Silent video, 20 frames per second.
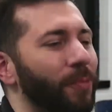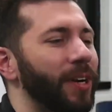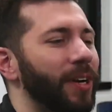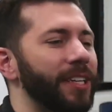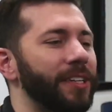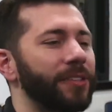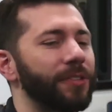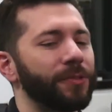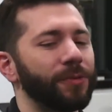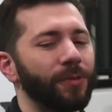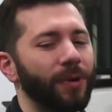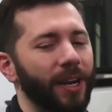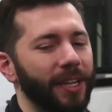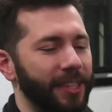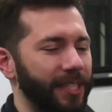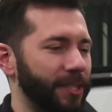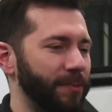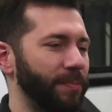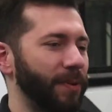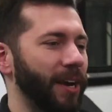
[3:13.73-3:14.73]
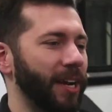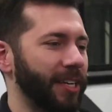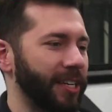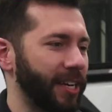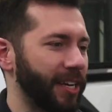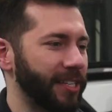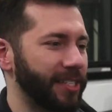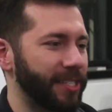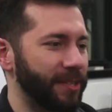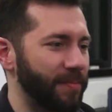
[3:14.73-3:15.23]
do you want this
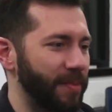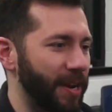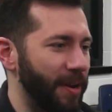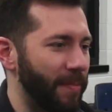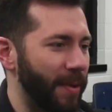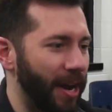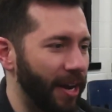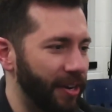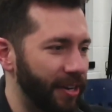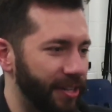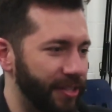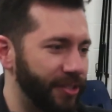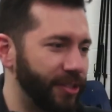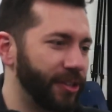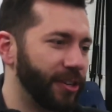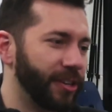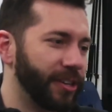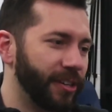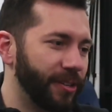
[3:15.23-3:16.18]
podcast to be about? It's your